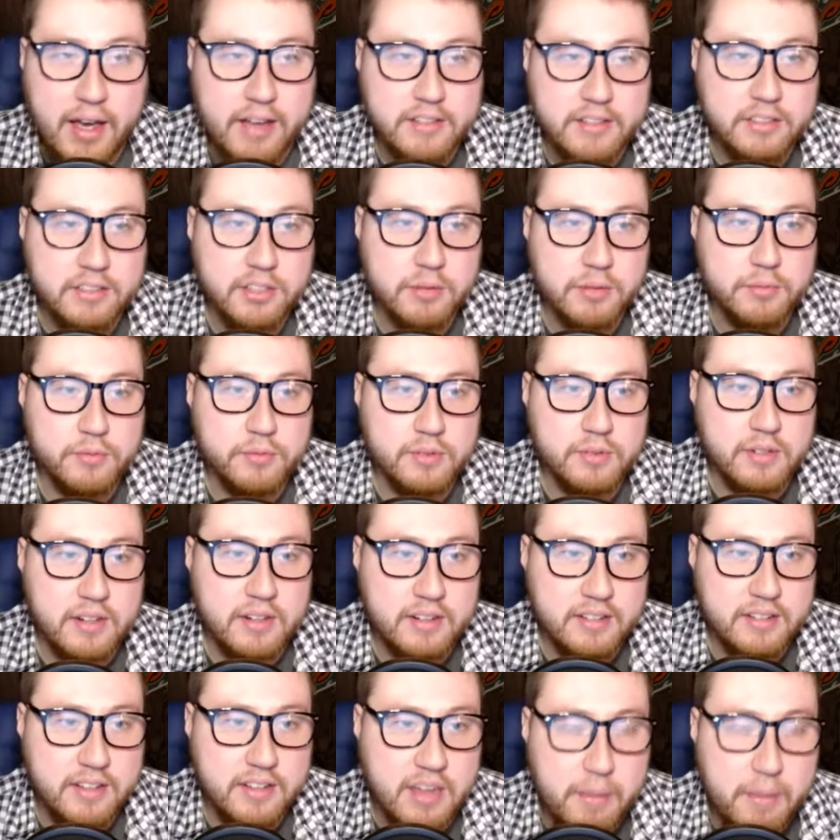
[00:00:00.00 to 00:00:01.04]
So
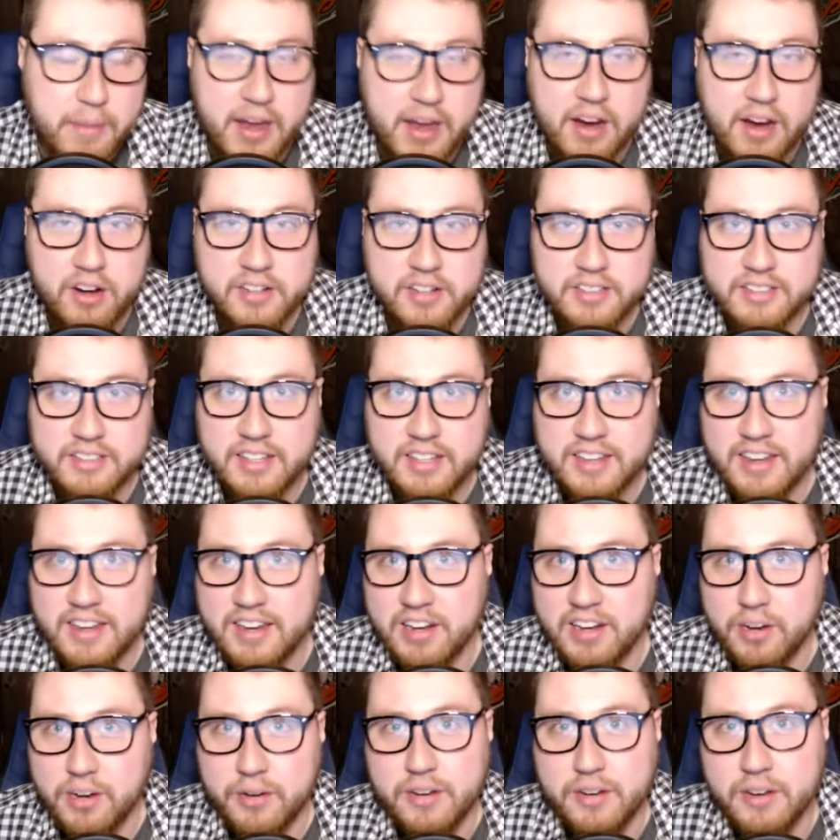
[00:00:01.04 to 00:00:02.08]
Kamara's,
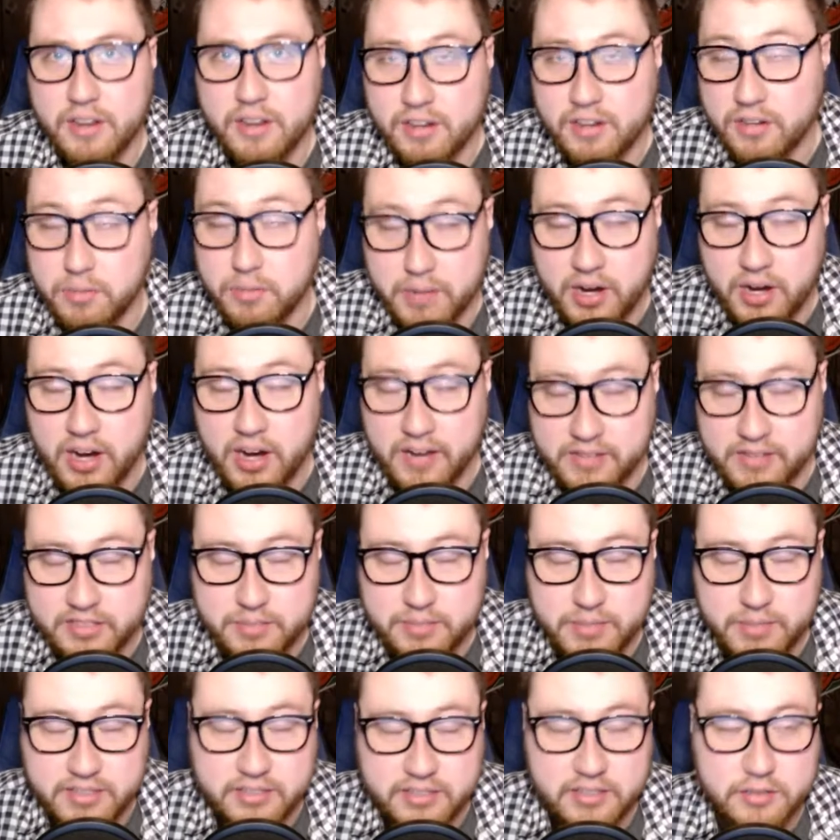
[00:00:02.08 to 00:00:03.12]
Kamara obviously
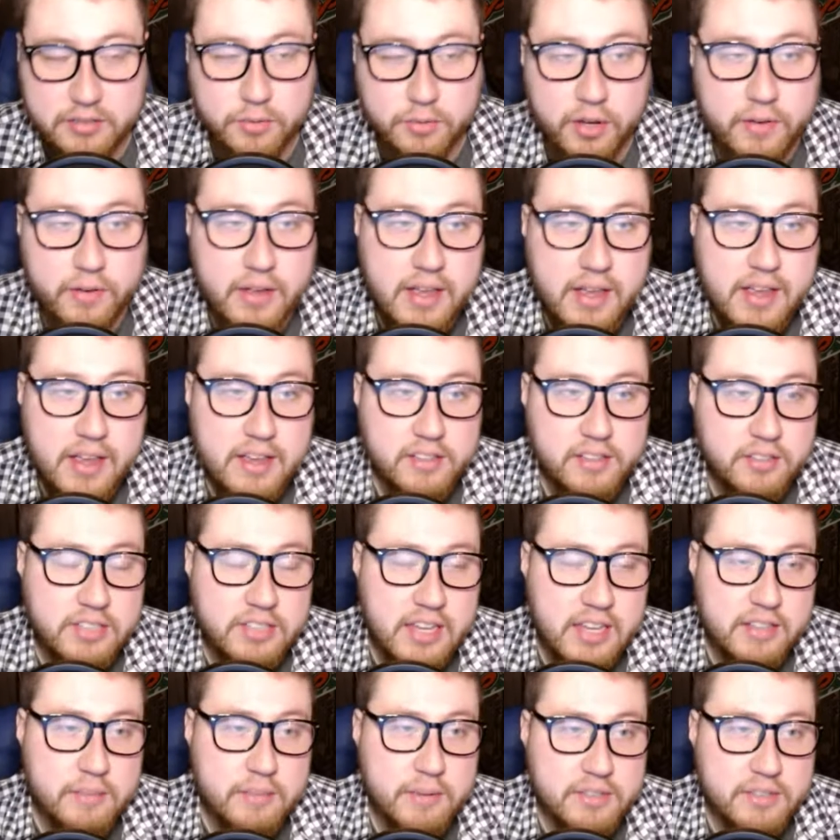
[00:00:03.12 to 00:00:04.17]
missing as well. So
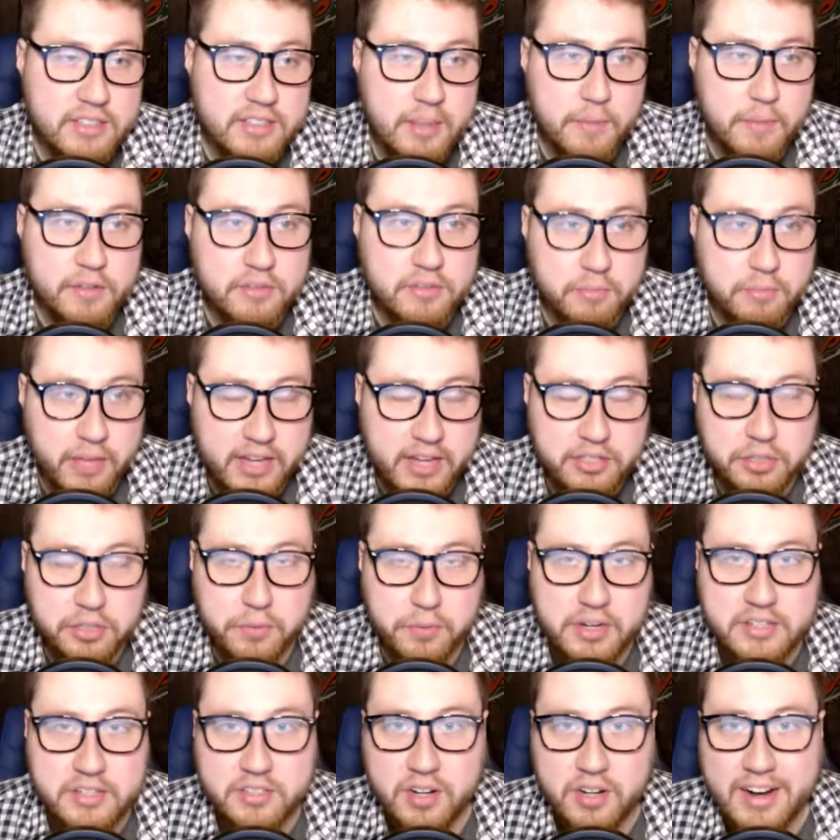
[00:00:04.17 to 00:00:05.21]
Taysom Hill's numbers from last year when
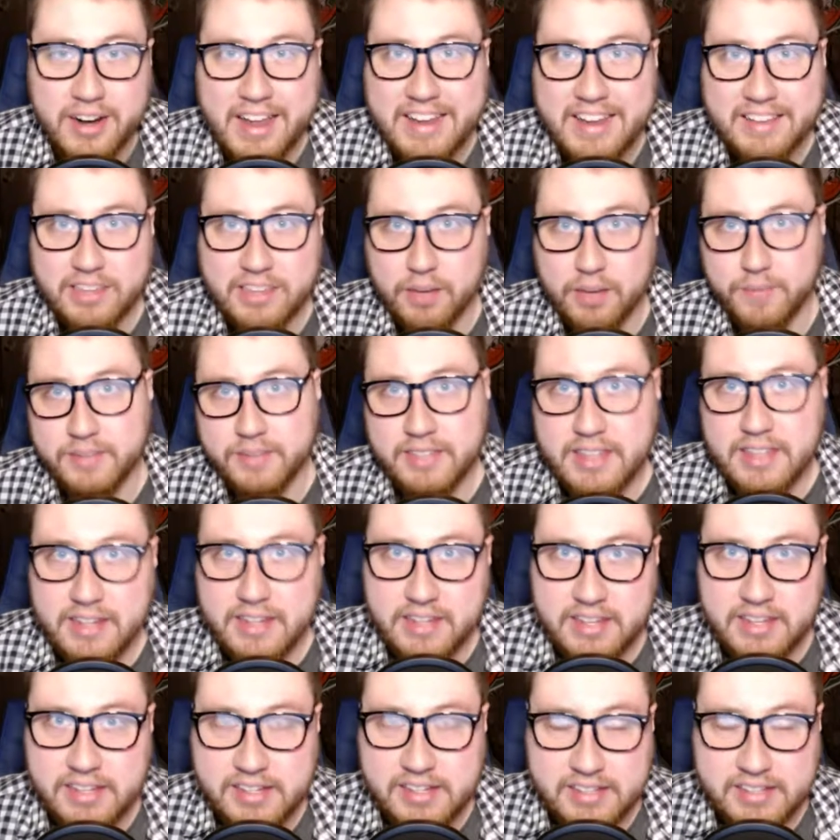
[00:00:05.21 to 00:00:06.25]
he started, I don't think
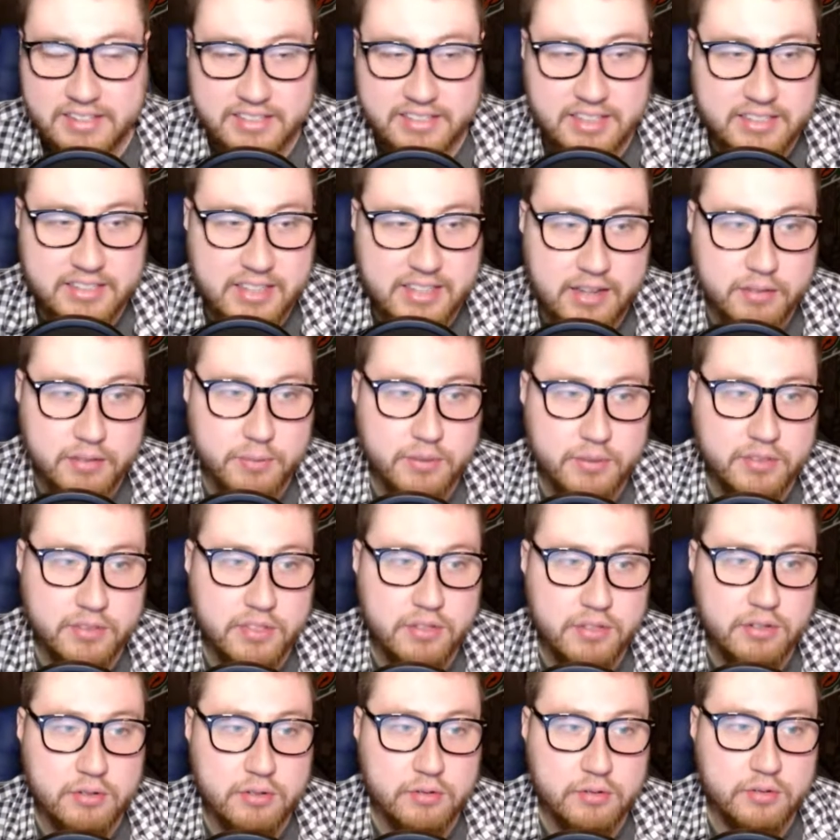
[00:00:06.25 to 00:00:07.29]
is acceptable to
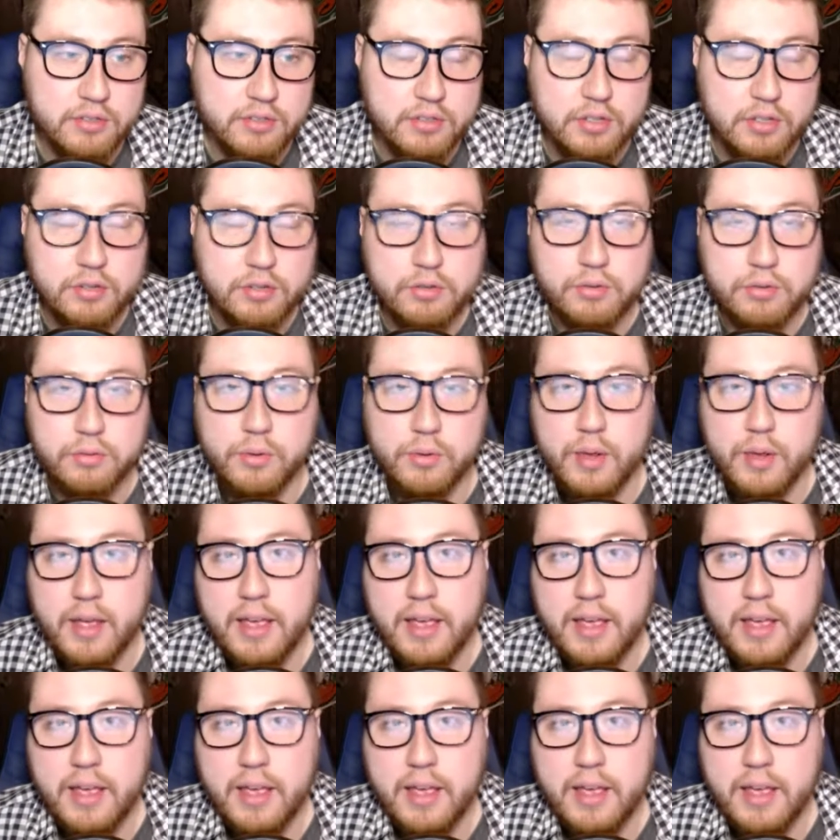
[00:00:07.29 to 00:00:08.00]
use to